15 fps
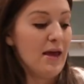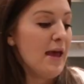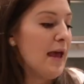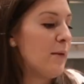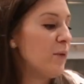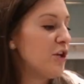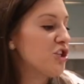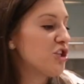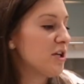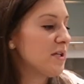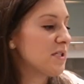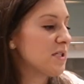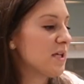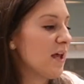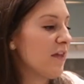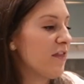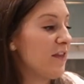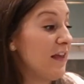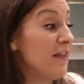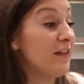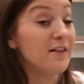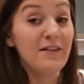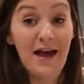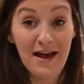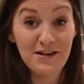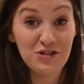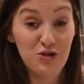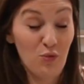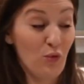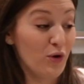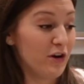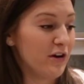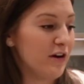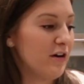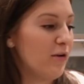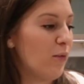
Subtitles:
And we just, in the last order,